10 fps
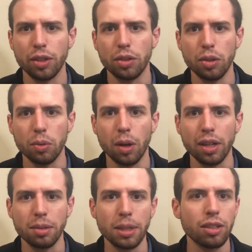do want
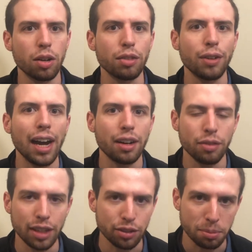to be notified of
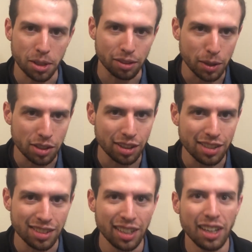things from your wish
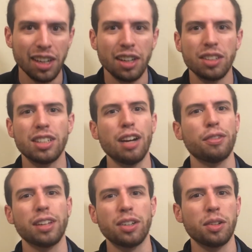list.
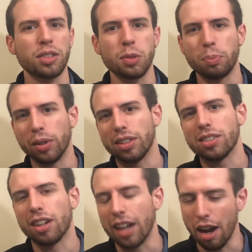Definitely don't just put this
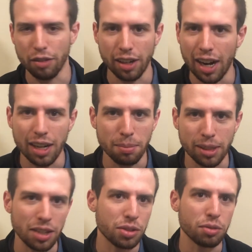on every item
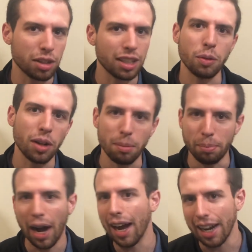unless you really want to
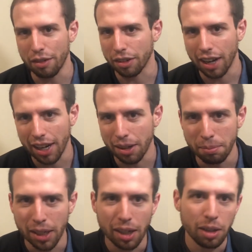buy every
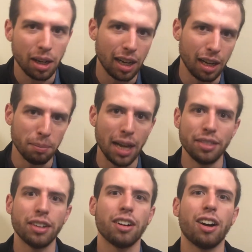item. And
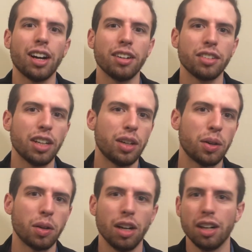there are
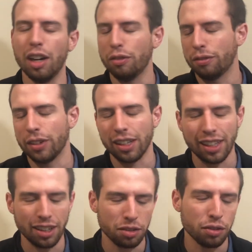no
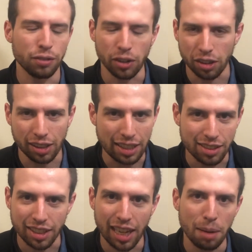affiliate or referral links
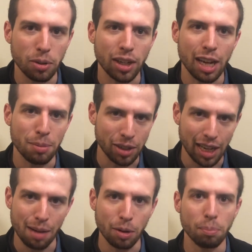to
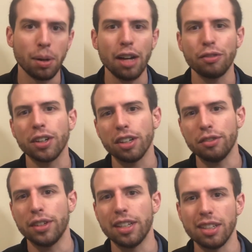Camel, but for
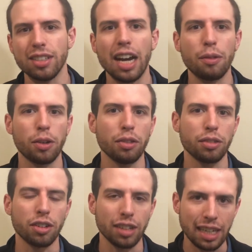convenience, I will
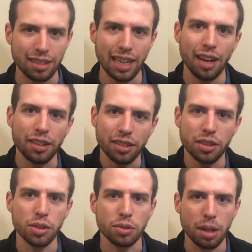throw a link down in the
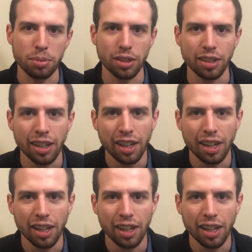description